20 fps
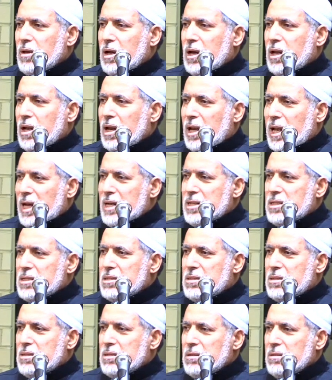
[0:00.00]

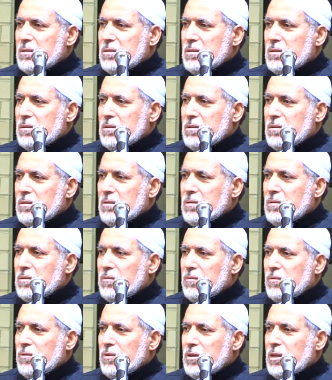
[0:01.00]
unless
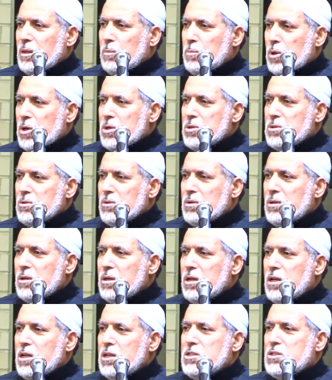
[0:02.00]
the
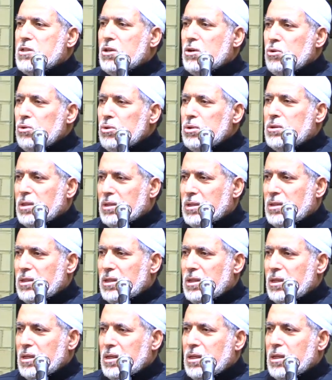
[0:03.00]
person is
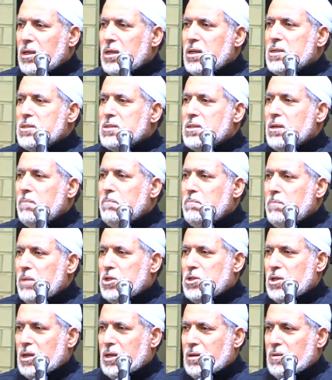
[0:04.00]
rooted in
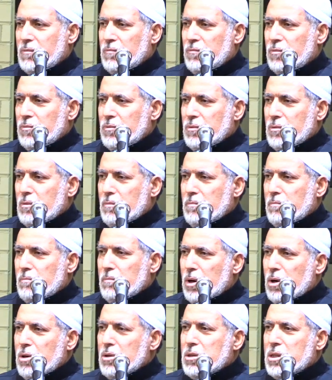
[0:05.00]
submission,
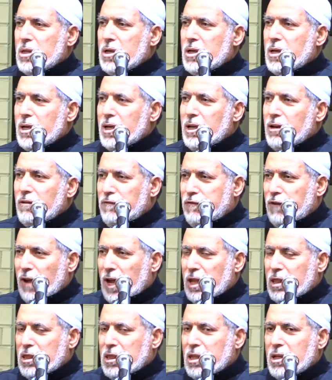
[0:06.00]
both in
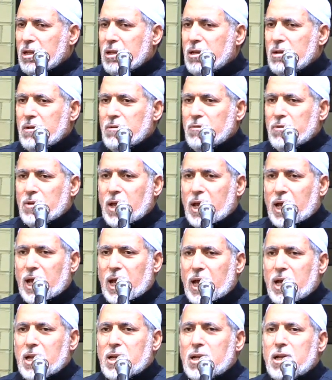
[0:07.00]
faith
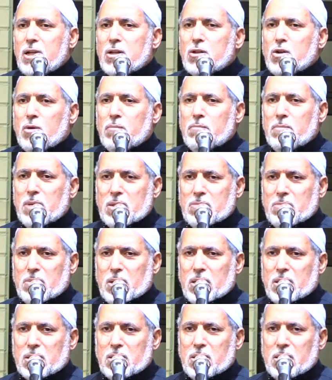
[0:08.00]
and in
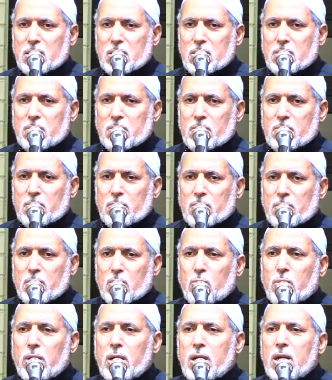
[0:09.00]
commitment.
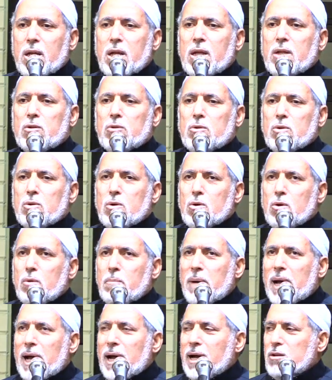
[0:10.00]
We need to go
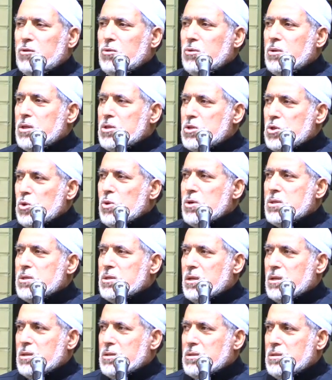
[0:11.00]
back to the
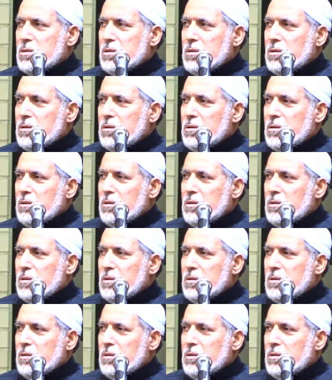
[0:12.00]
sources